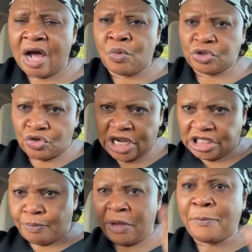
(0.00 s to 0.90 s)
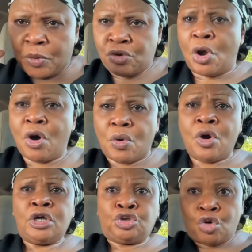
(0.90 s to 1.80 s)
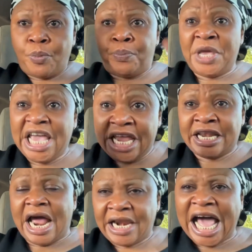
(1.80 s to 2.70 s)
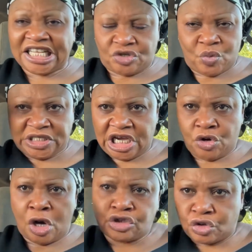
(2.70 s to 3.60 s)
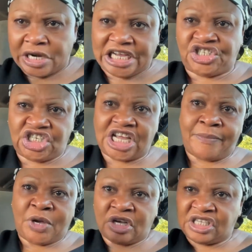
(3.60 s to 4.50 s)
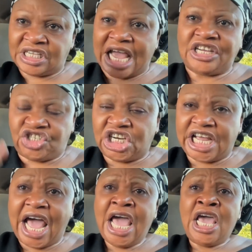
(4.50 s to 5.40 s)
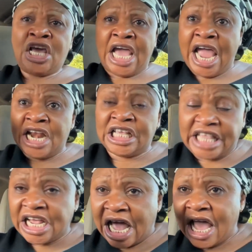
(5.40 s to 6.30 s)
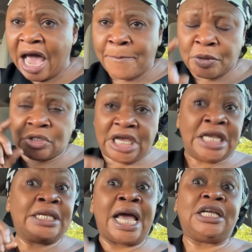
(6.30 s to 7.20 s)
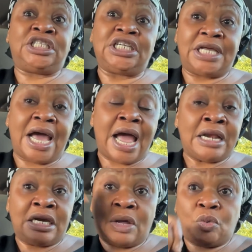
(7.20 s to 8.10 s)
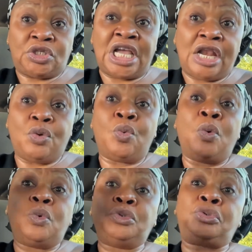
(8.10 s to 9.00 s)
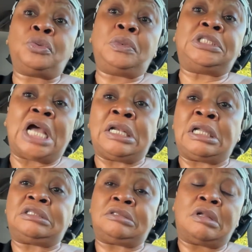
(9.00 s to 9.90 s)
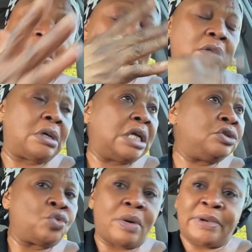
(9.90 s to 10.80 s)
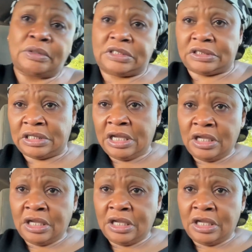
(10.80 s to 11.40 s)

I want to let people know to be in alert when they go to Nigeria, because in Nigeria, anything can happen in Nigeria, and they will tell you, we will do it, and there's nothing you can do about it.